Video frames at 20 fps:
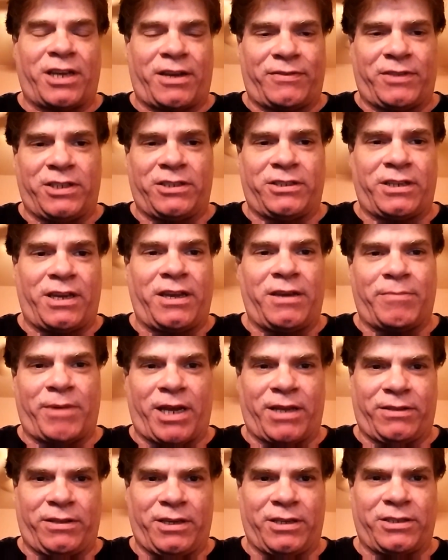have to say
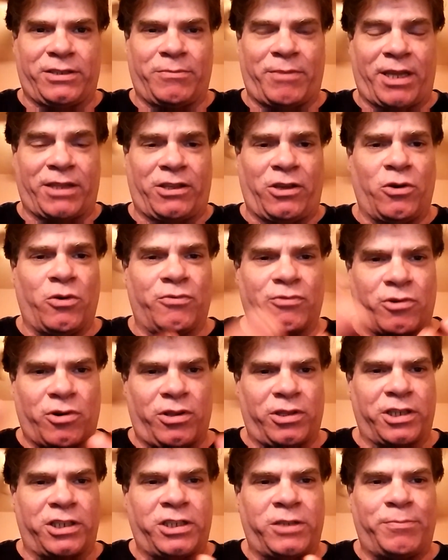about this, about the
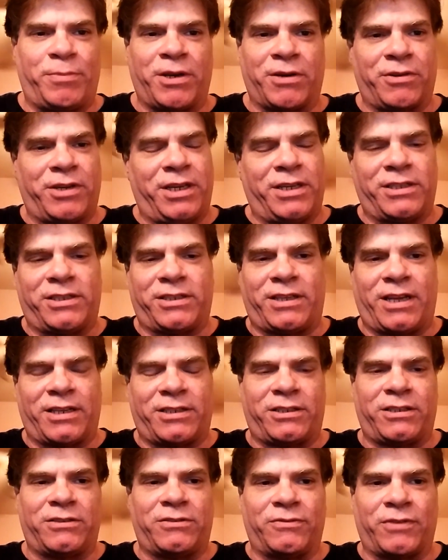overall experience
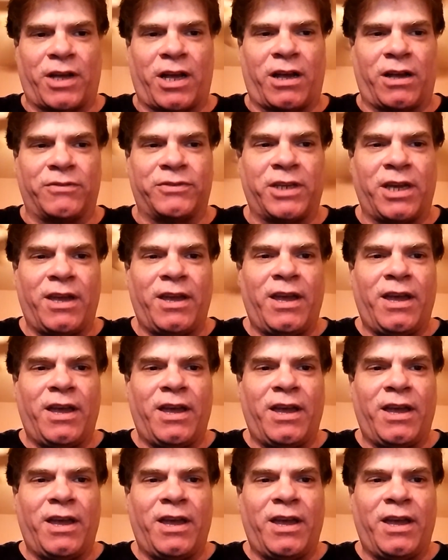that's involved?